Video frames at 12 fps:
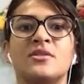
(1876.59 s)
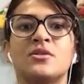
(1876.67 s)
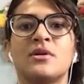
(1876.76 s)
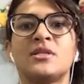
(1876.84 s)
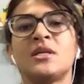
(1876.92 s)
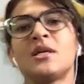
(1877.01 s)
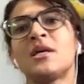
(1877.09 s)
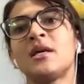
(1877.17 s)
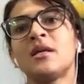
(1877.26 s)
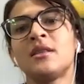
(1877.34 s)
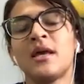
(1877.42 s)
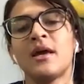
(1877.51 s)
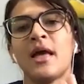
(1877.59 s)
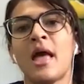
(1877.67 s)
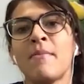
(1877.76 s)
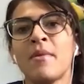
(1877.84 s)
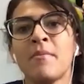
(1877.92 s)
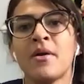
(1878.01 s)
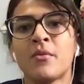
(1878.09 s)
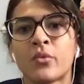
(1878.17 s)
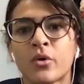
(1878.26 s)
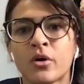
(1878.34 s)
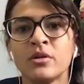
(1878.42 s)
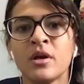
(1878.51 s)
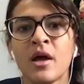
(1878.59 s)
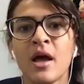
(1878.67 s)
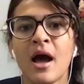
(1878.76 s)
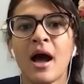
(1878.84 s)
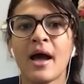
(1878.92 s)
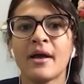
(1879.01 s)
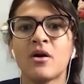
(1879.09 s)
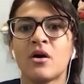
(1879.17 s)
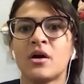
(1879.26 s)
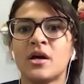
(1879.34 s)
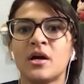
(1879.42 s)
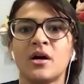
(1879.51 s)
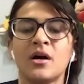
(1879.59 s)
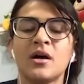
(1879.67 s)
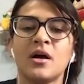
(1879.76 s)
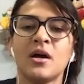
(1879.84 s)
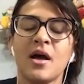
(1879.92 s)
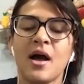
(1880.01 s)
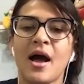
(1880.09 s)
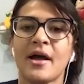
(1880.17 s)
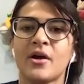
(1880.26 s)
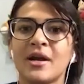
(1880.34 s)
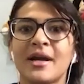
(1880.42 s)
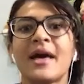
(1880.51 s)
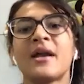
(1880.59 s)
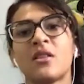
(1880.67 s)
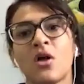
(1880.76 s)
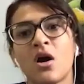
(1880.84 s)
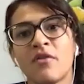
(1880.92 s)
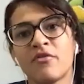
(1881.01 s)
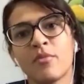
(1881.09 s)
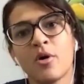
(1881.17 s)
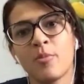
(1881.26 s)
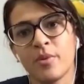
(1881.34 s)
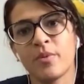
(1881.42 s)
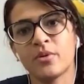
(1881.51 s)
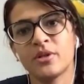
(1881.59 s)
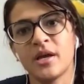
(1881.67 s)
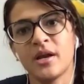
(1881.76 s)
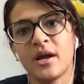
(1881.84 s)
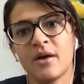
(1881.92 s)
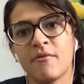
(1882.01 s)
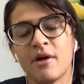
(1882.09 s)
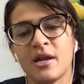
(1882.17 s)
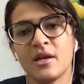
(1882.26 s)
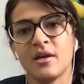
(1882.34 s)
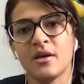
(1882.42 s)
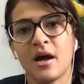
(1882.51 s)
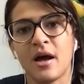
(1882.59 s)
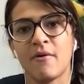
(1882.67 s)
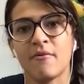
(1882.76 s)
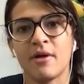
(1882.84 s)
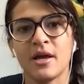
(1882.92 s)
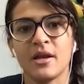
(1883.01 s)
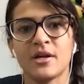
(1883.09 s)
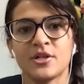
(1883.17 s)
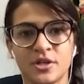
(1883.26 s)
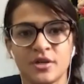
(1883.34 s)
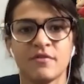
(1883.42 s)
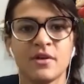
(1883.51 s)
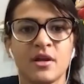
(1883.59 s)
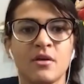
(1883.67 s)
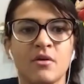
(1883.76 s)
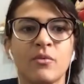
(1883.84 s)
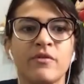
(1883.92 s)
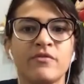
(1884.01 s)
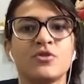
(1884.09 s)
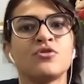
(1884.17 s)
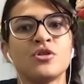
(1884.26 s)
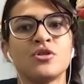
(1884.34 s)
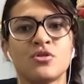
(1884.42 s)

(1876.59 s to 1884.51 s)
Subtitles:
So I think in the MMA world, I gonna get a lot of more people than I already achieved with jiu-jitsu